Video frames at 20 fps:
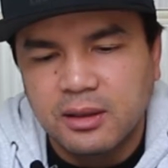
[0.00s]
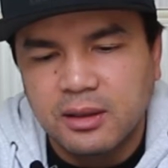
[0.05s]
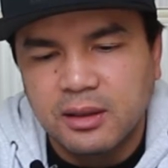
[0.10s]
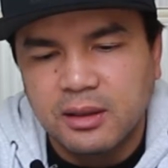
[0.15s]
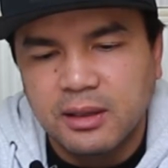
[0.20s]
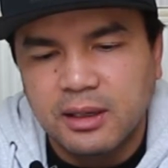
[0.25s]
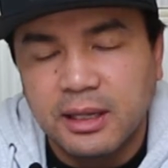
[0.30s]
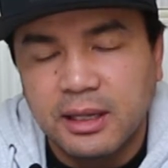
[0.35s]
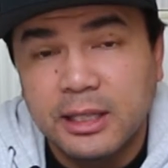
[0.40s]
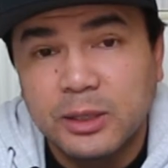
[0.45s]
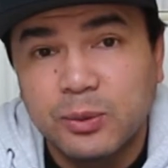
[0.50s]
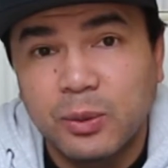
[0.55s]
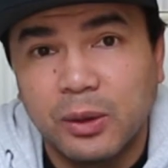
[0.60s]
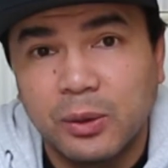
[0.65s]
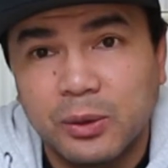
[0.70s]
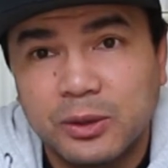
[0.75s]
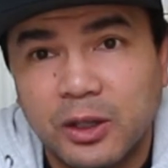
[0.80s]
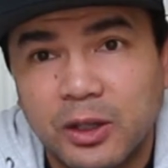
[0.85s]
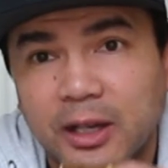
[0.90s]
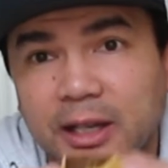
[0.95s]
Okay, that's what
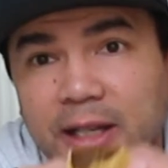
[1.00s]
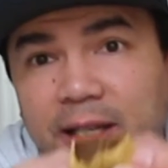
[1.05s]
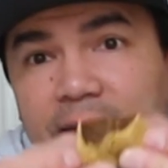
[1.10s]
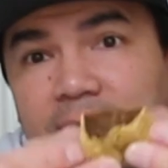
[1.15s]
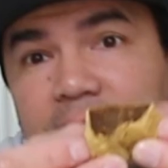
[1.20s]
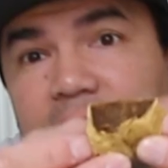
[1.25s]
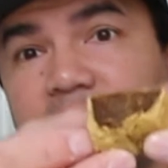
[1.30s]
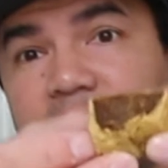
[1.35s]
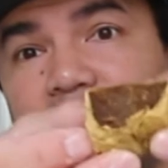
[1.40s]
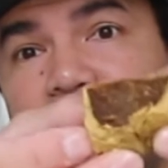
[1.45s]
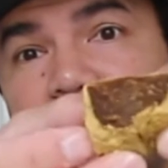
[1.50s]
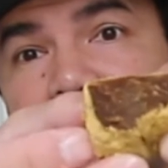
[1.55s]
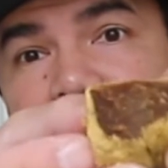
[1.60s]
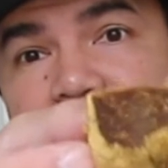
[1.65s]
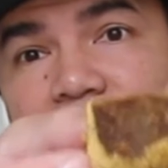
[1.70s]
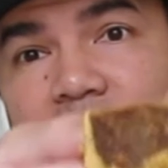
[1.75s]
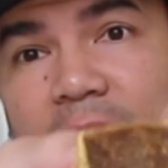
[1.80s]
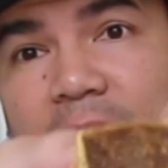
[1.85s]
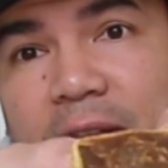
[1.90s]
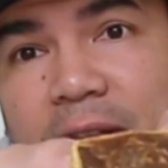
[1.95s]
it looks like on the
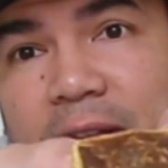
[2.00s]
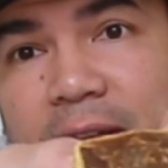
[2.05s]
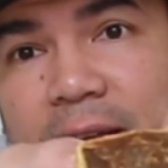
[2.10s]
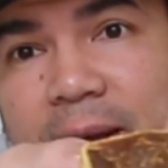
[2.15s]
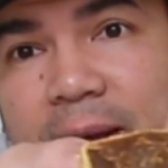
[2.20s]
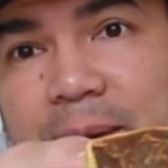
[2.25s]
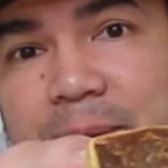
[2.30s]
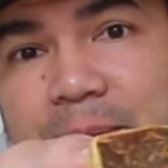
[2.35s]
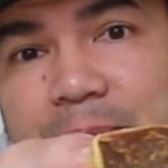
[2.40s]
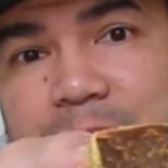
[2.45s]
inside, right there.